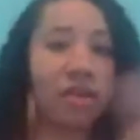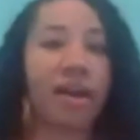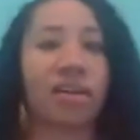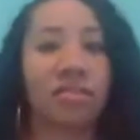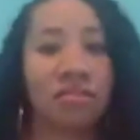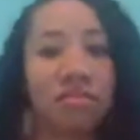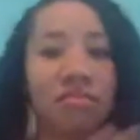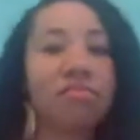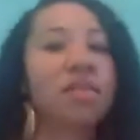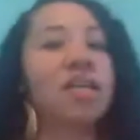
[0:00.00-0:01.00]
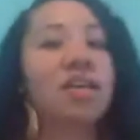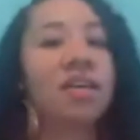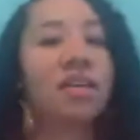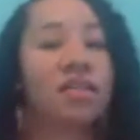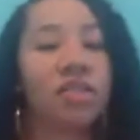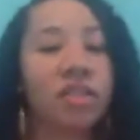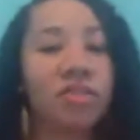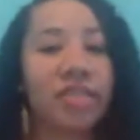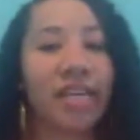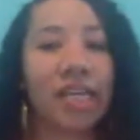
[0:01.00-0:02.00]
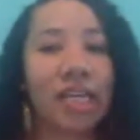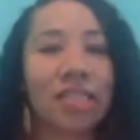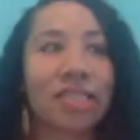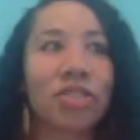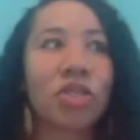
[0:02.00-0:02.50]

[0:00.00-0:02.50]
out and, dating.